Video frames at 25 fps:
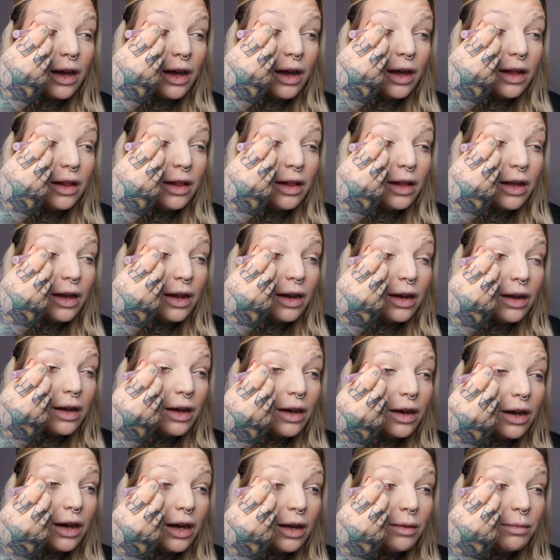and then
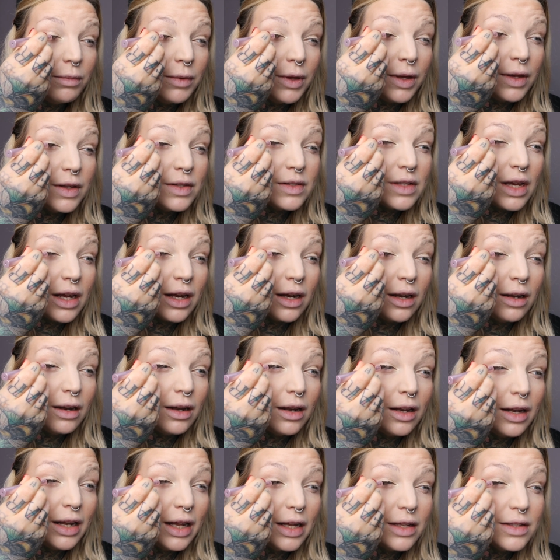I'm using
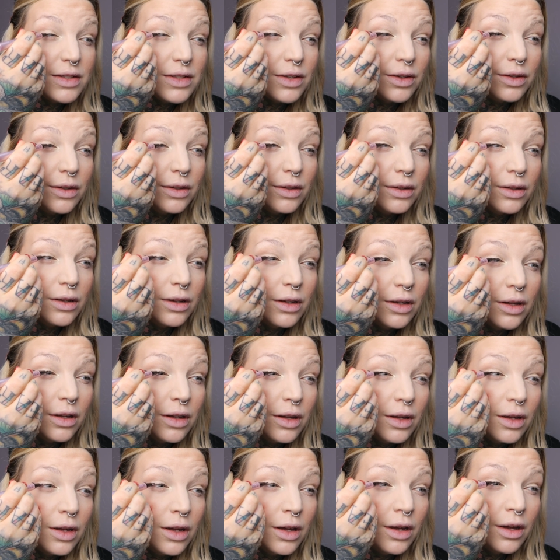little
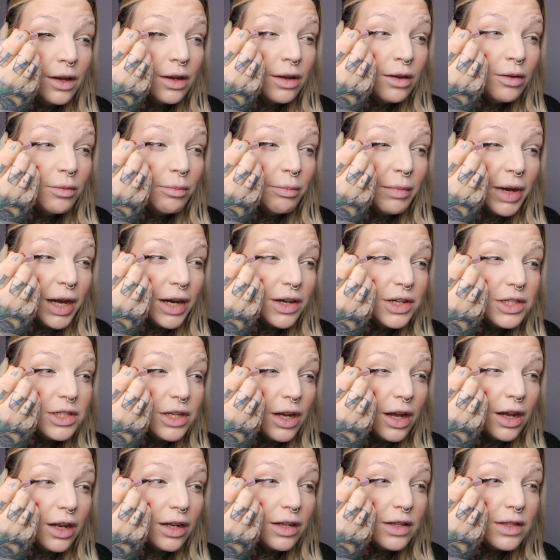
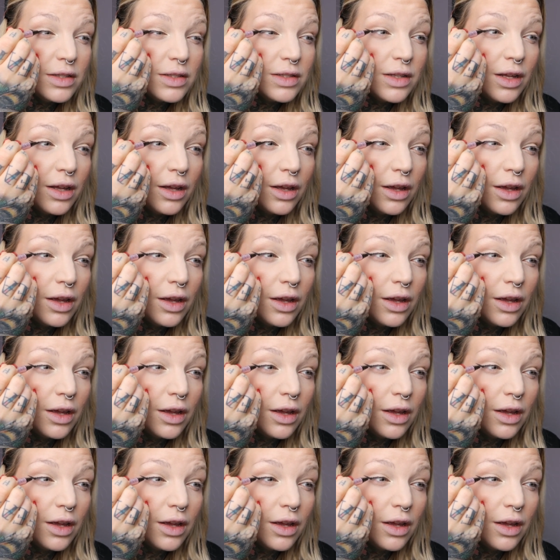motions